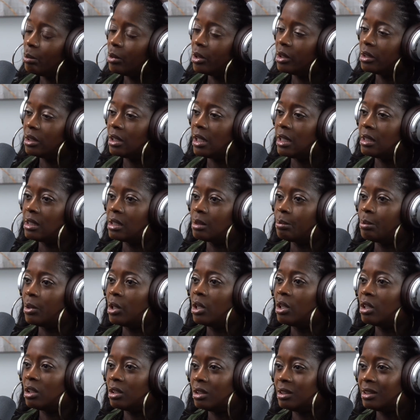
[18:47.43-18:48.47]
But that's
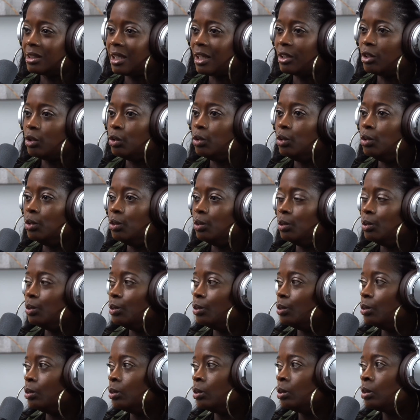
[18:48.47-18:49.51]
because I
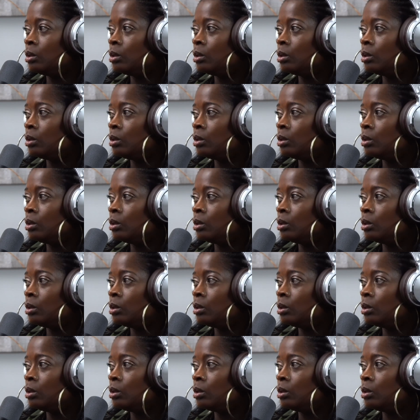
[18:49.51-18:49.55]
knew